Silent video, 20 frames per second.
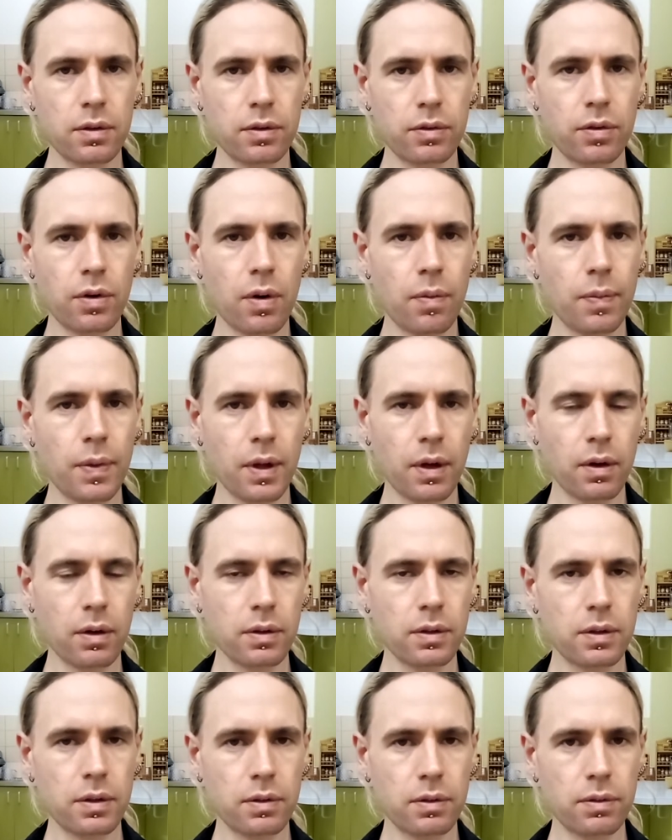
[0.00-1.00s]
from the
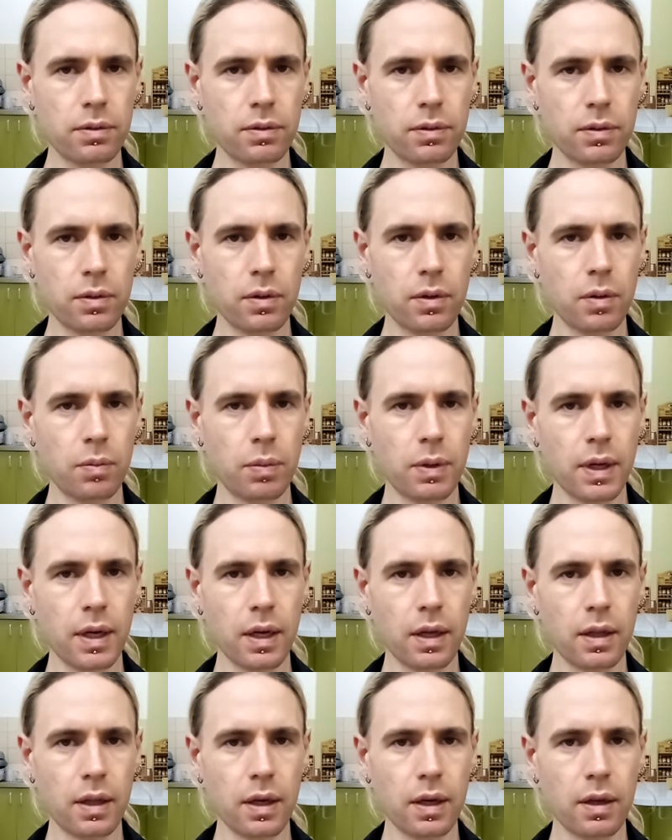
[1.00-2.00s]
octave or the
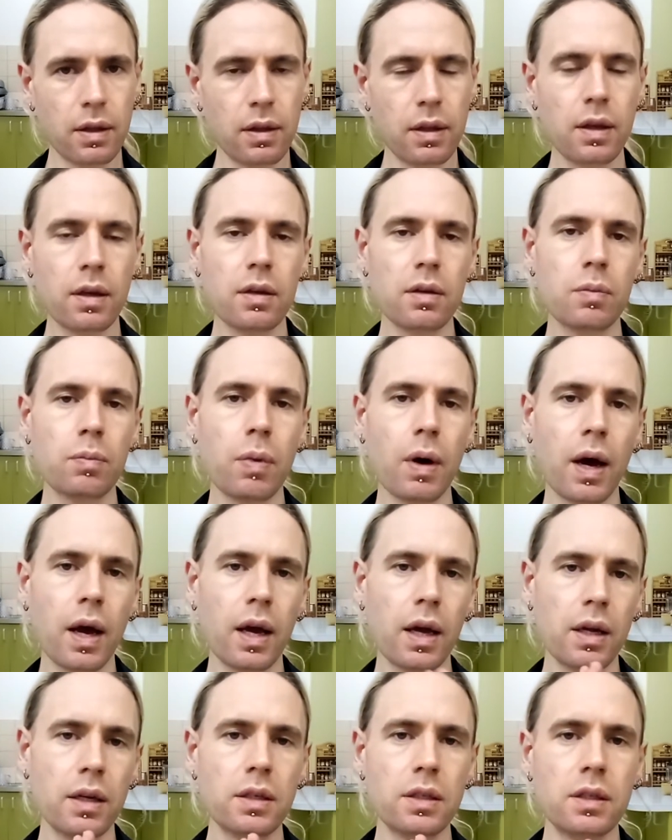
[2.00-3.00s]
Planck length is
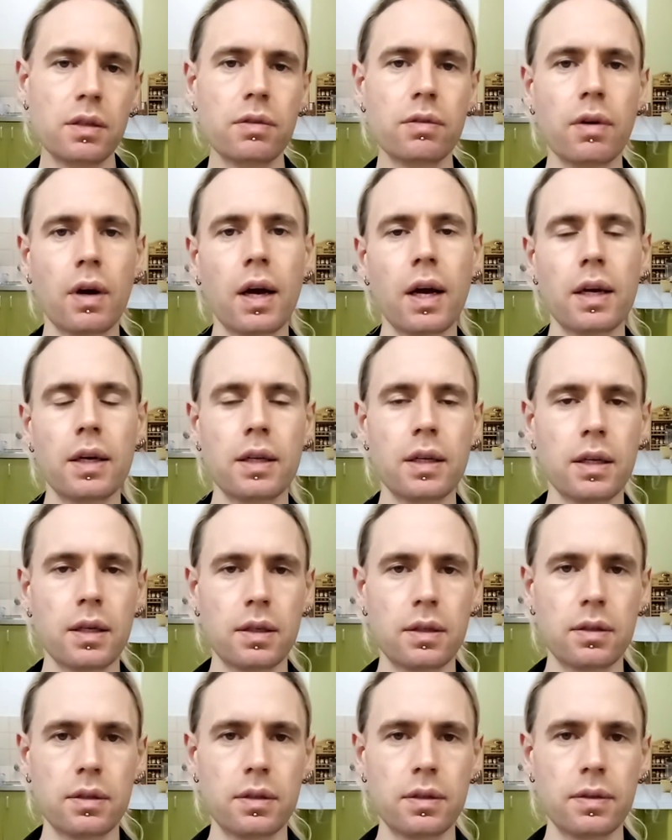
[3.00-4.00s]
by dividing
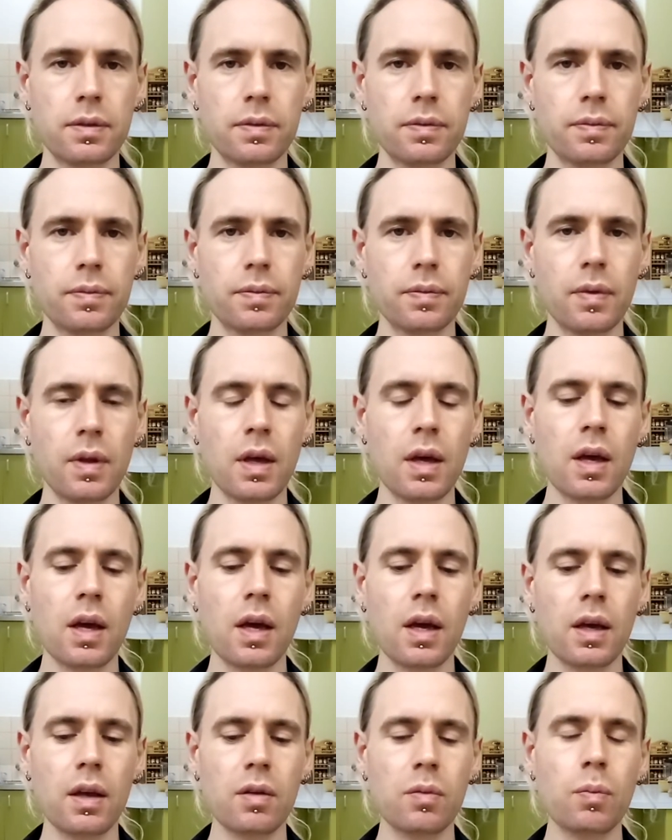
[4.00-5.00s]
it,
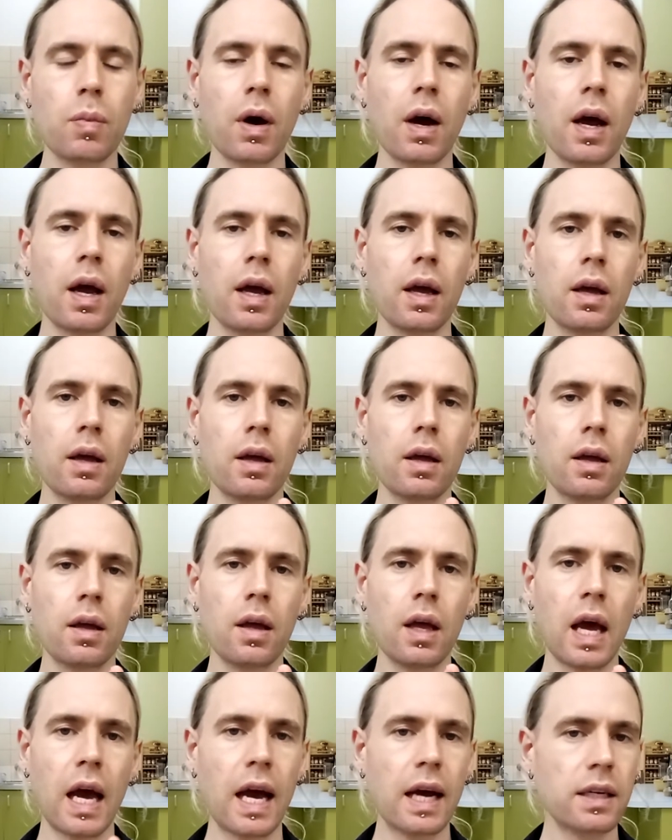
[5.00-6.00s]
is by
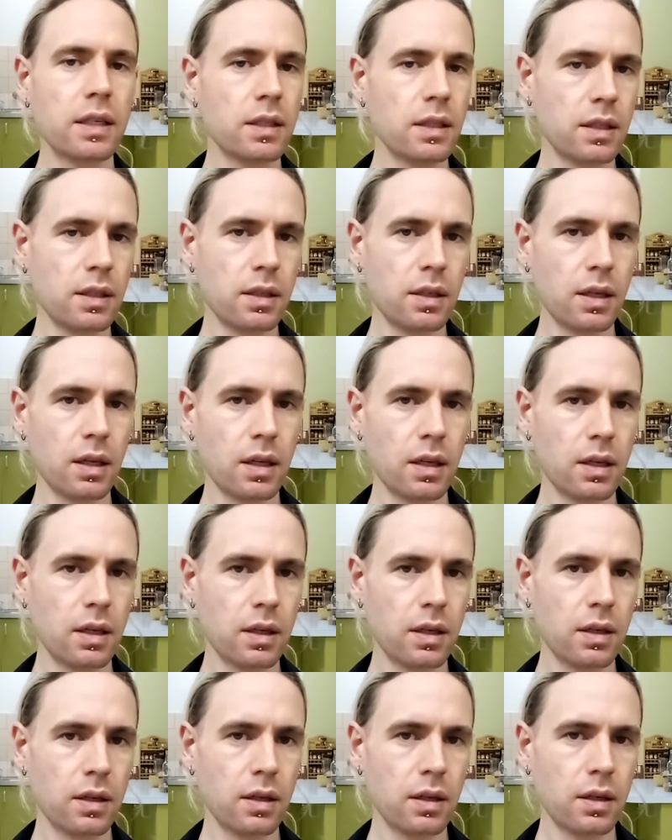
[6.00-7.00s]
adding
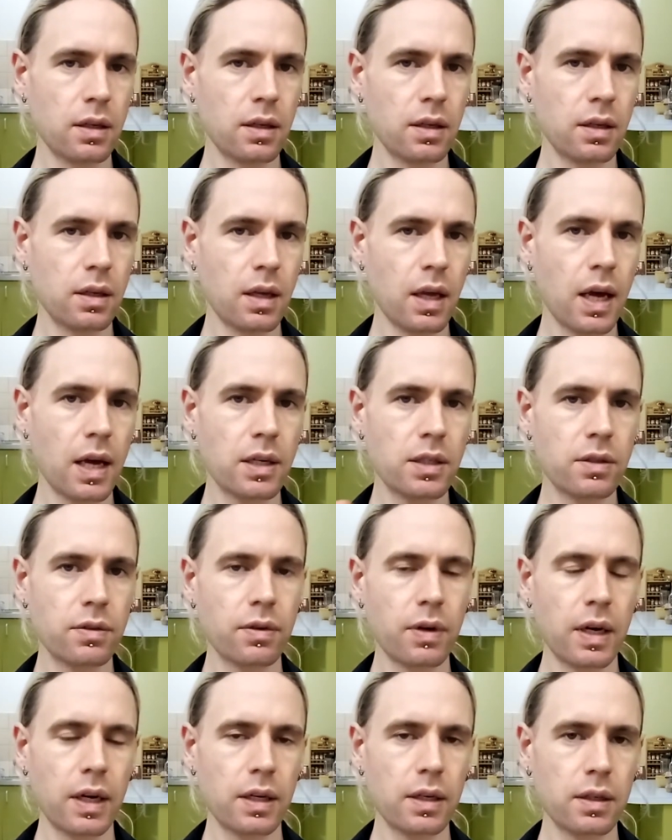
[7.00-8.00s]
and
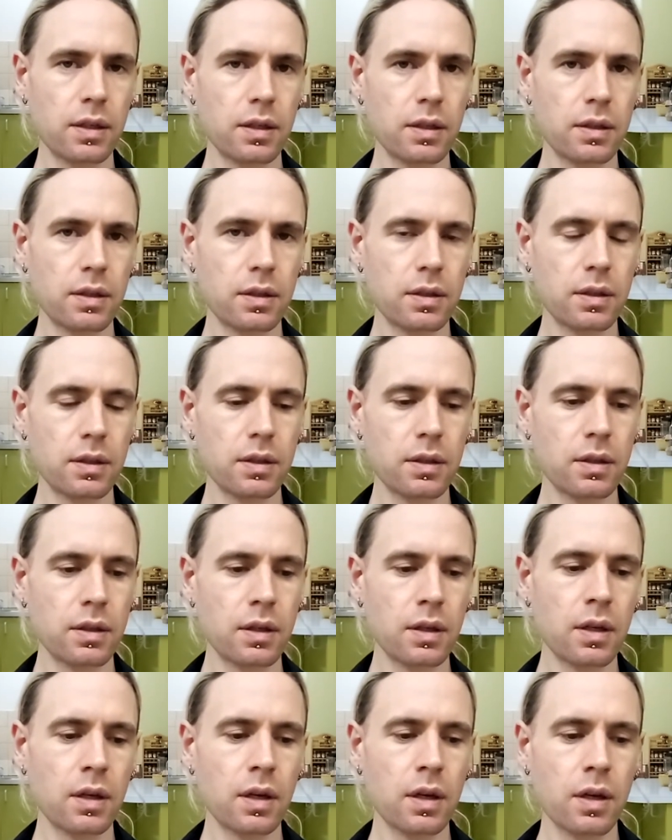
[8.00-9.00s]
dividing.
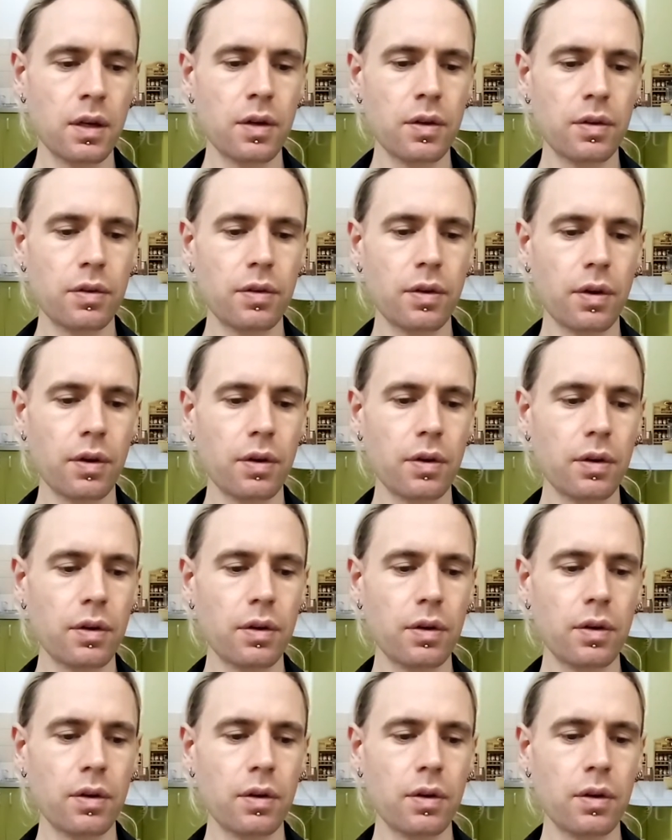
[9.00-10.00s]
So
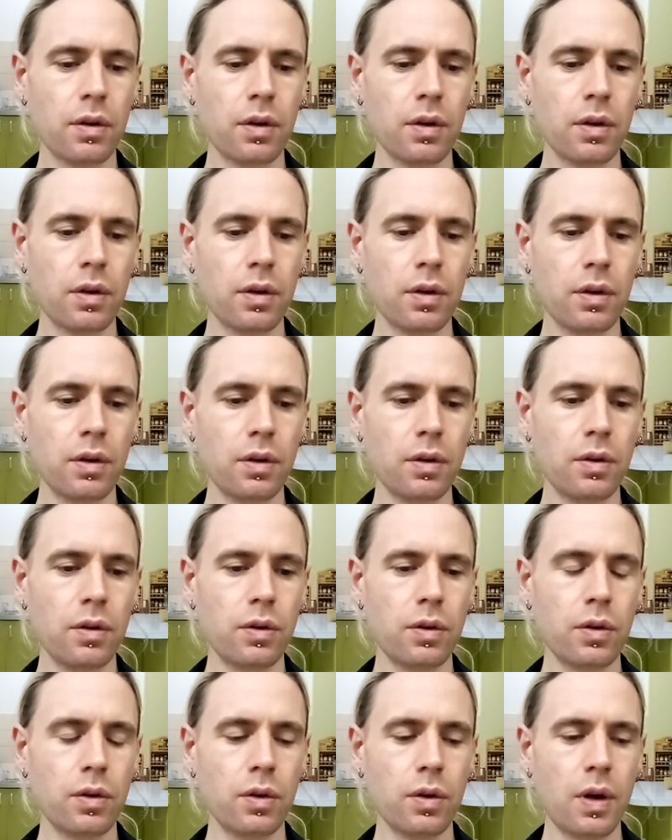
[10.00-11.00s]
you
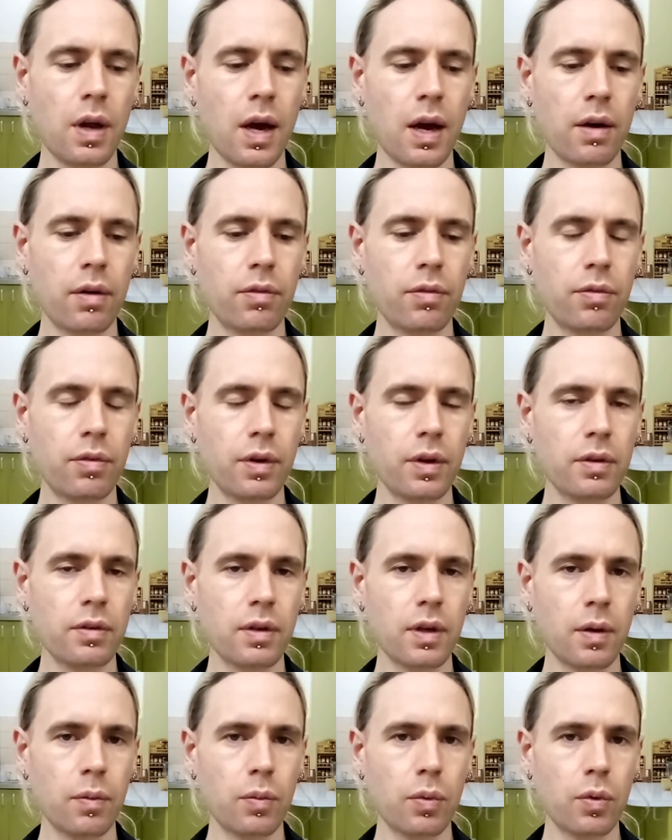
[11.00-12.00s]
could have, for
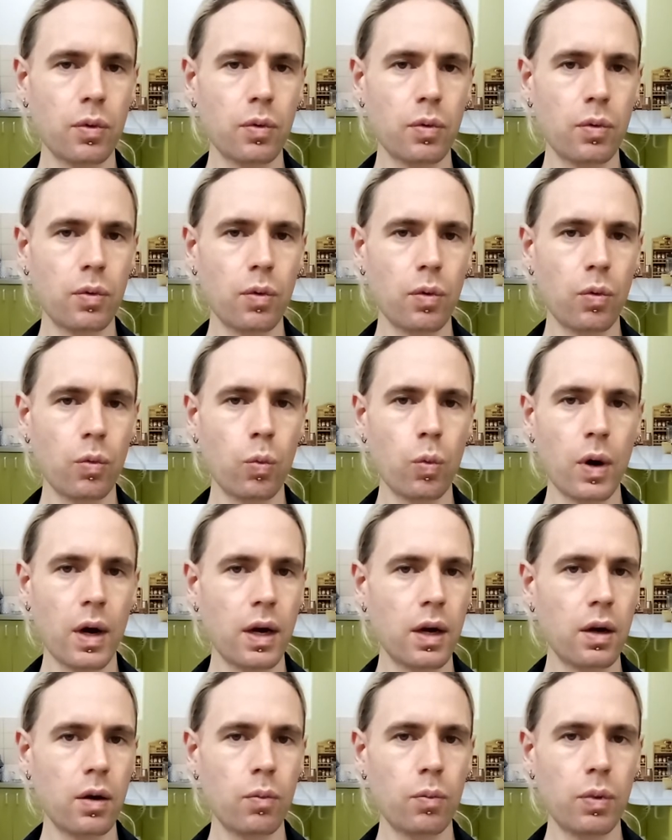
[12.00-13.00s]
example,
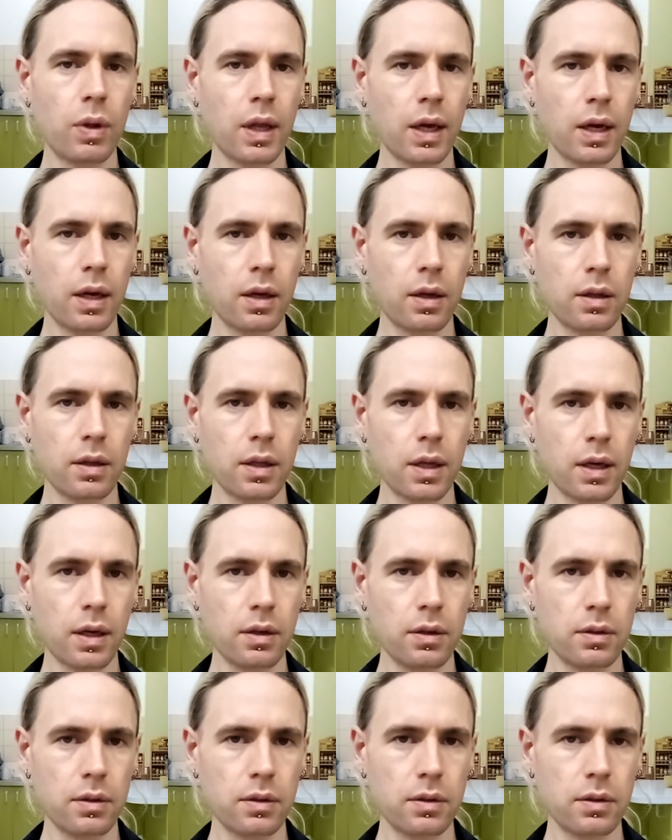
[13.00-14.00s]
1 Planck length